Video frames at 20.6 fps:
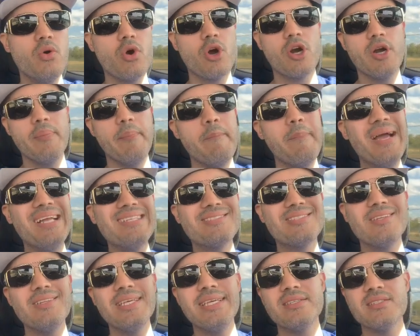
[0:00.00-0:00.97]
are
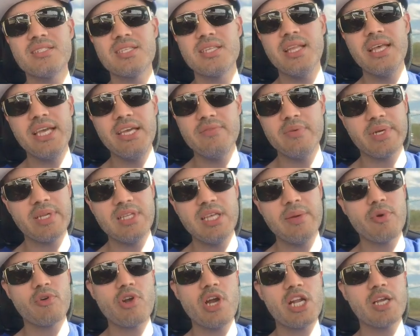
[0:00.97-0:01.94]
mentally enslaved by the
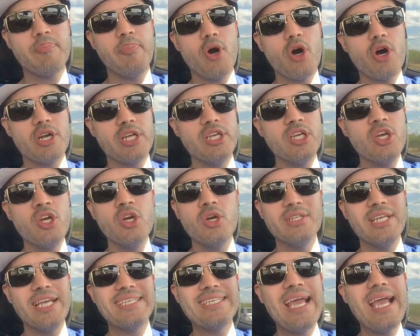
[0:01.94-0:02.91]
Democratic Party,
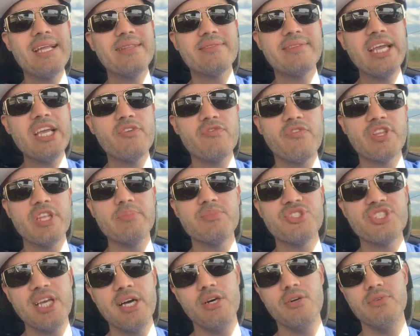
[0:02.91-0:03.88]
they can't think for
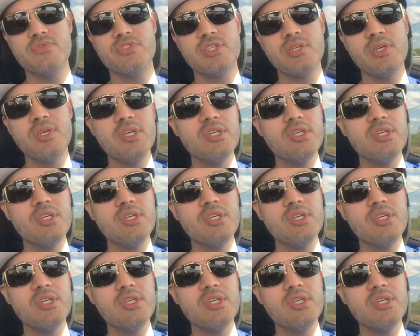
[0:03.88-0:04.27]
themselves.